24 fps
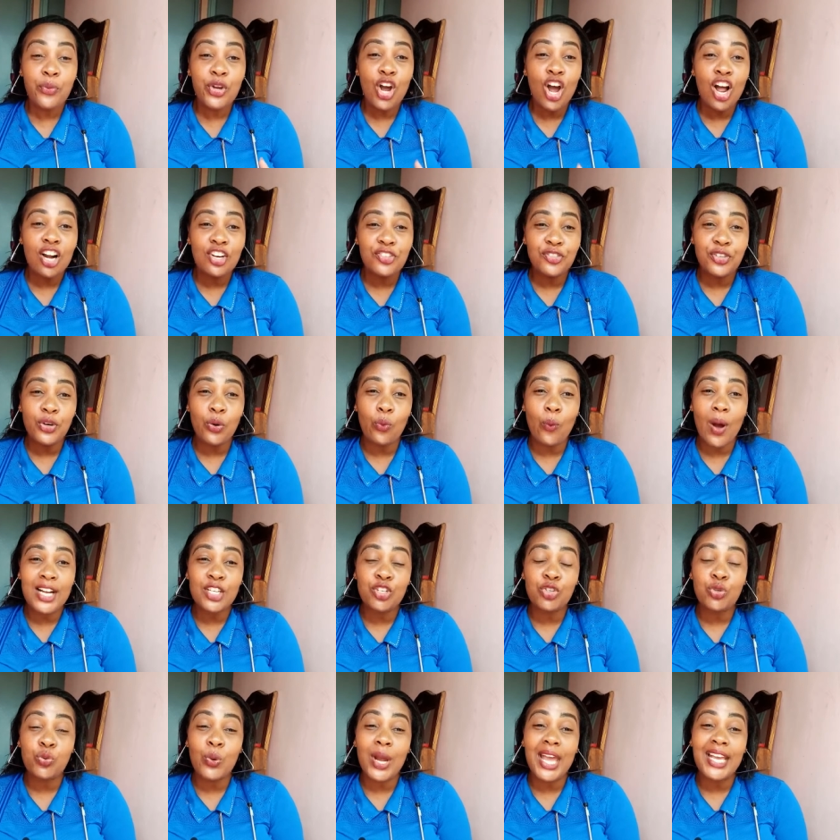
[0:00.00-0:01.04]
We also
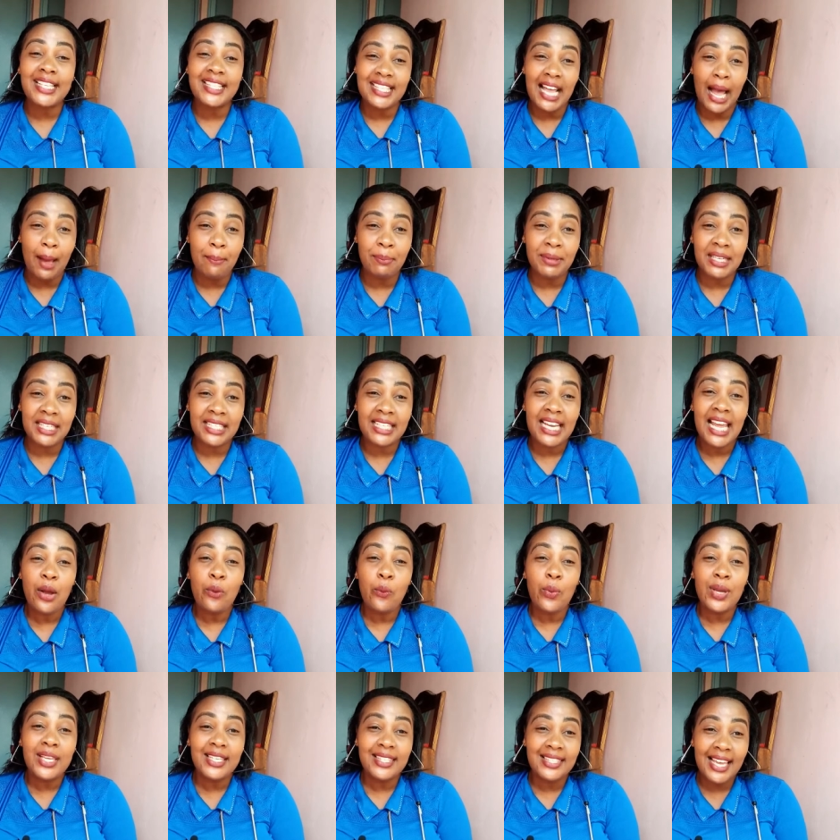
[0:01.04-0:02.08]
want to
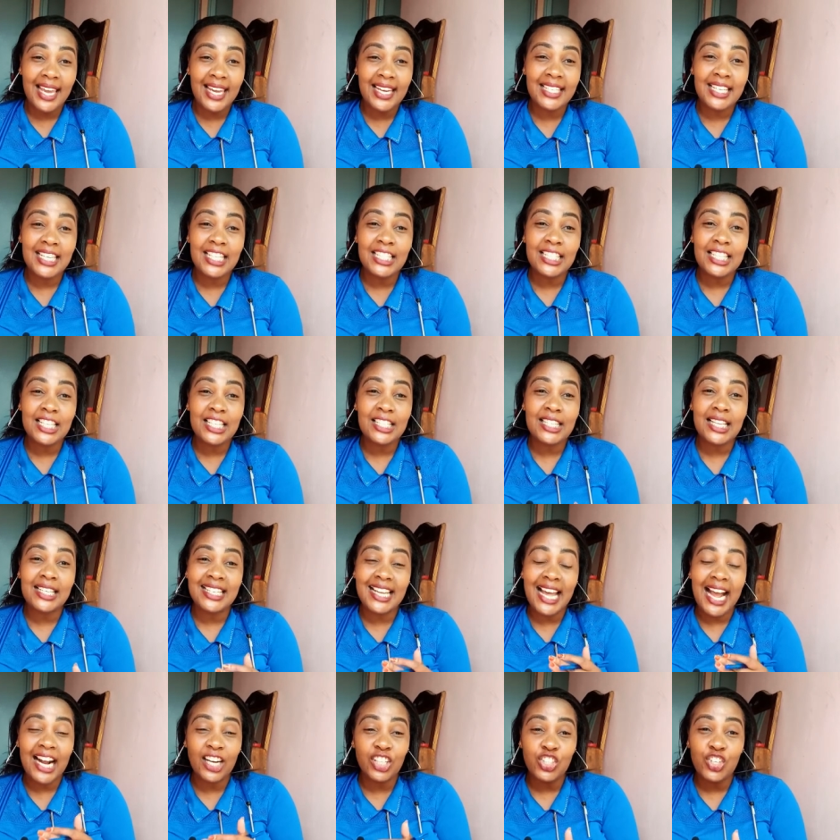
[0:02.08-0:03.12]
examine, we said it is
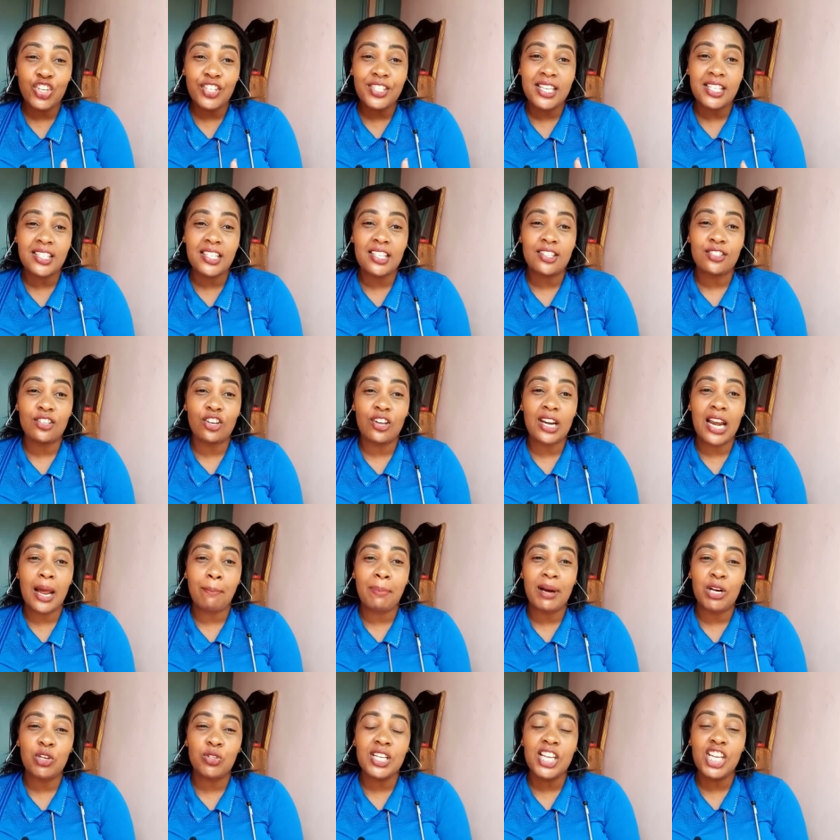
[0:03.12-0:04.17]
diagnosis is all
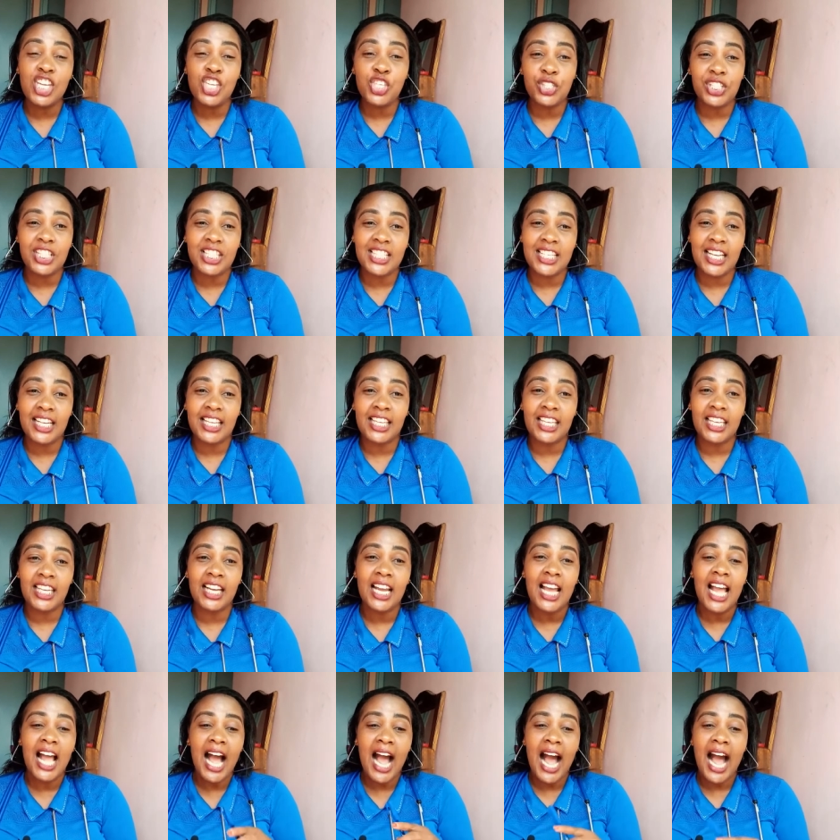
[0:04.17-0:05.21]
about history
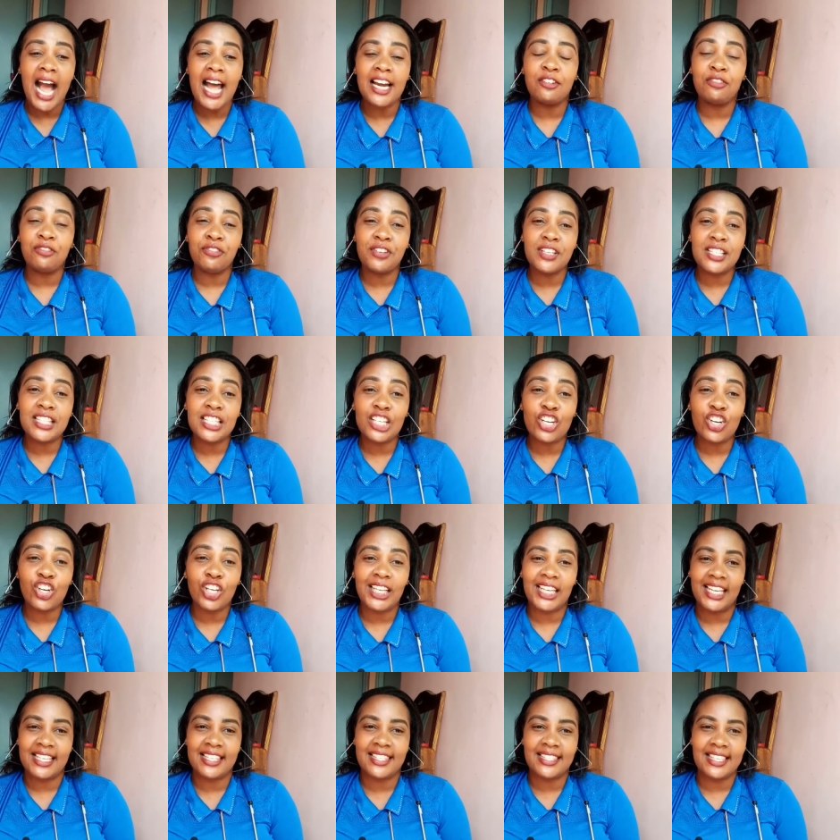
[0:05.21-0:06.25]
taking and
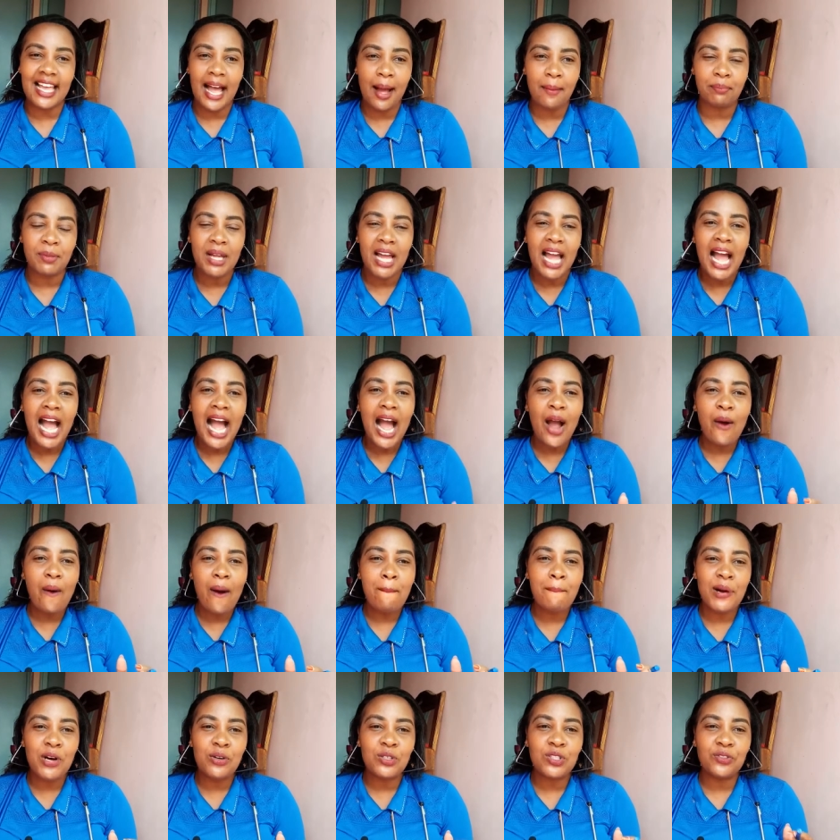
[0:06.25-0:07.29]
physical exam.
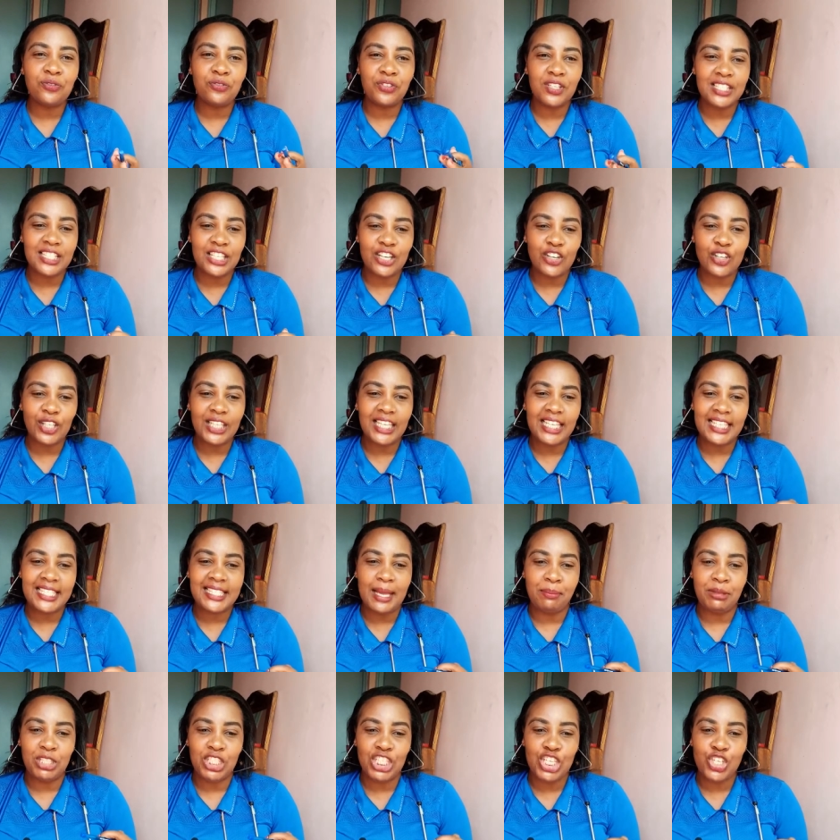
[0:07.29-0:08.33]
How about physical
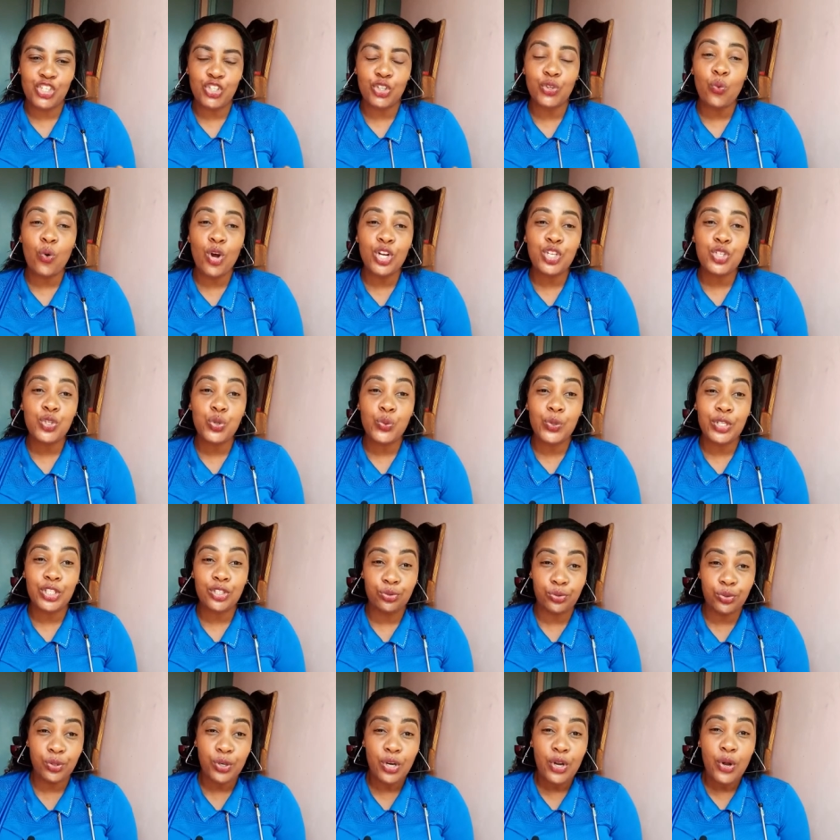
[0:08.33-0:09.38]
examination? What do we
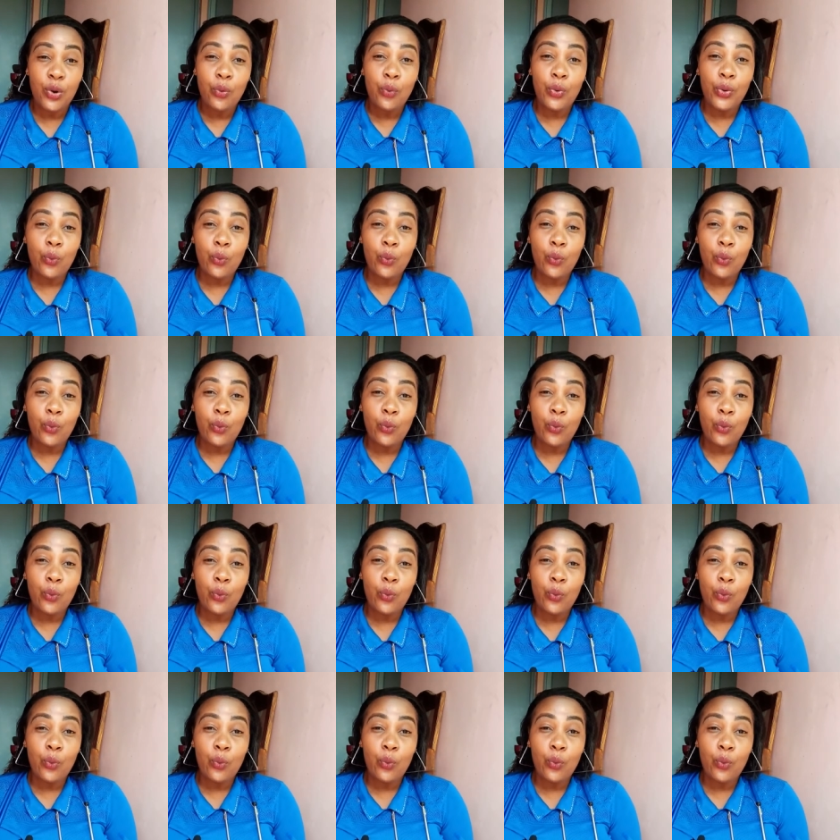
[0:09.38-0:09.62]
do?